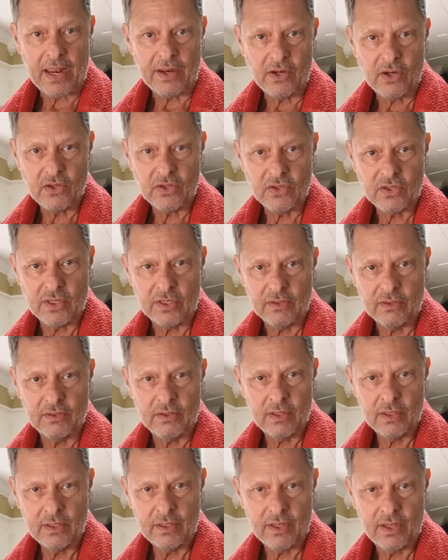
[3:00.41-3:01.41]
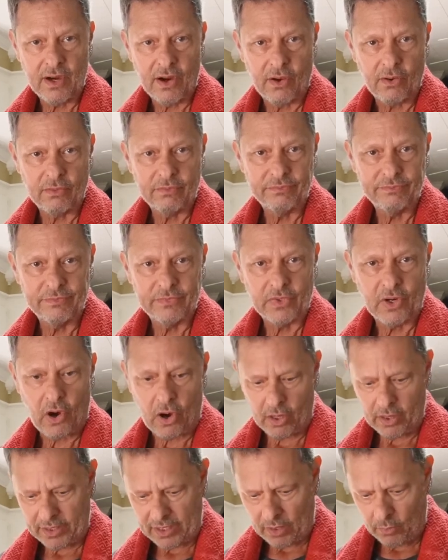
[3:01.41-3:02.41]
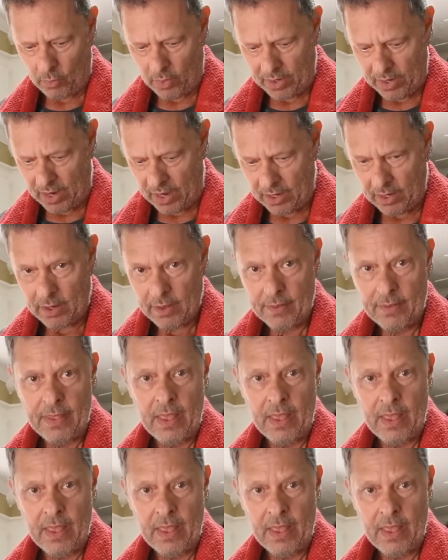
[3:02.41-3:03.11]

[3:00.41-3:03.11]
onions and, garlic and whatnot.